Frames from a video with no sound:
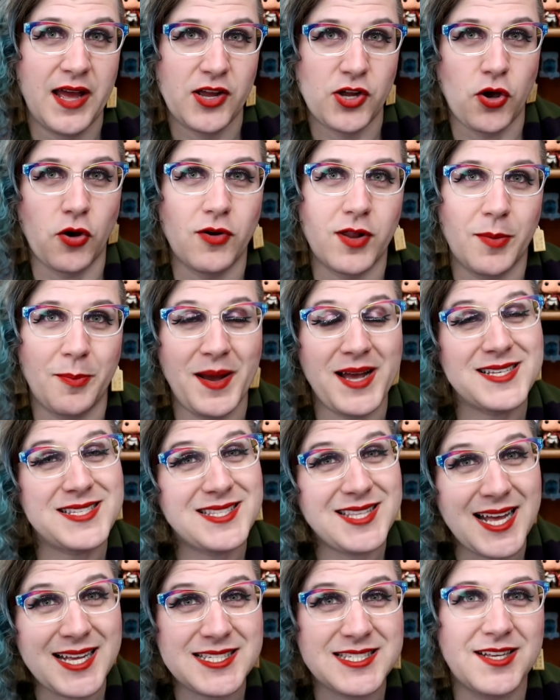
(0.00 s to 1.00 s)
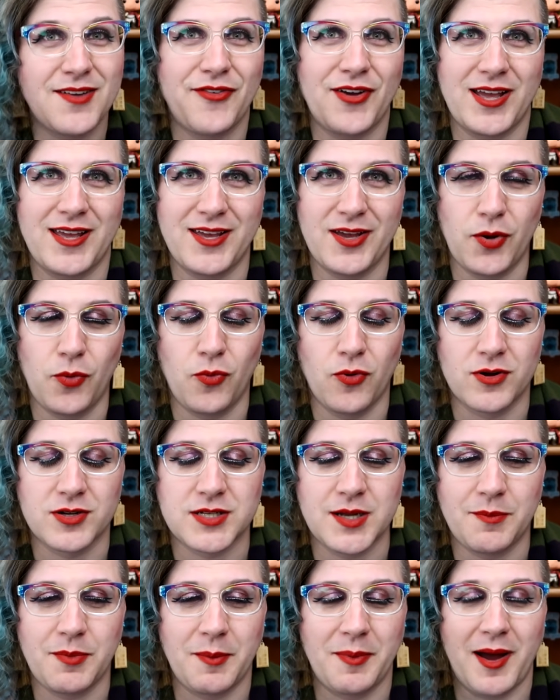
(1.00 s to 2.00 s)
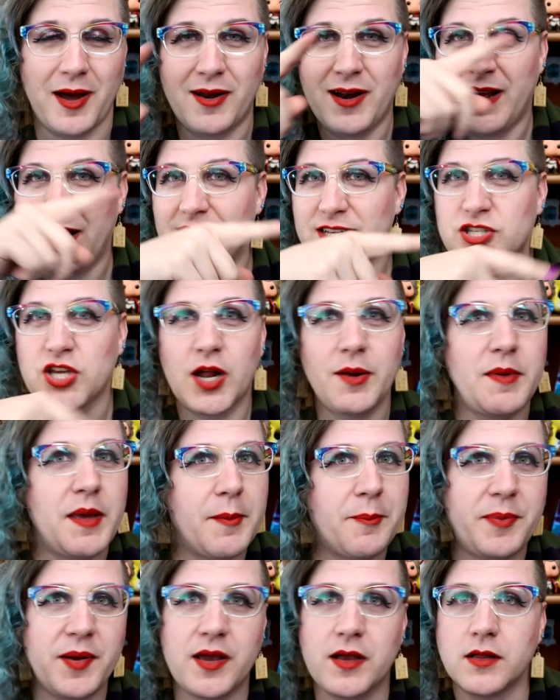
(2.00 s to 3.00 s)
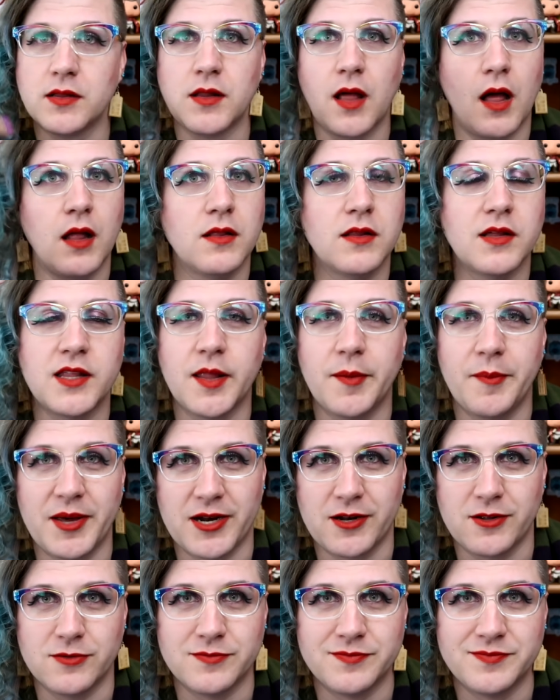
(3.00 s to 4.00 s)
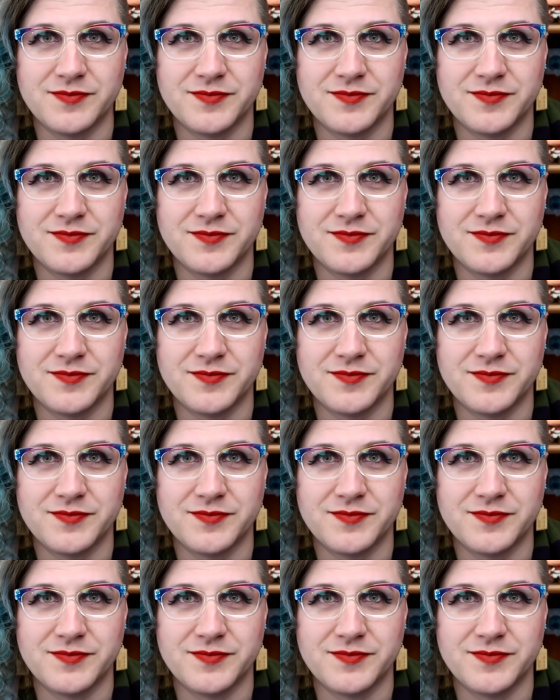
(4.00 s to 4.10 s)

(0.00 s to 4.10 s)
Go to the best, that stuff I can get worked up about. It's going to be a big lull in the middle.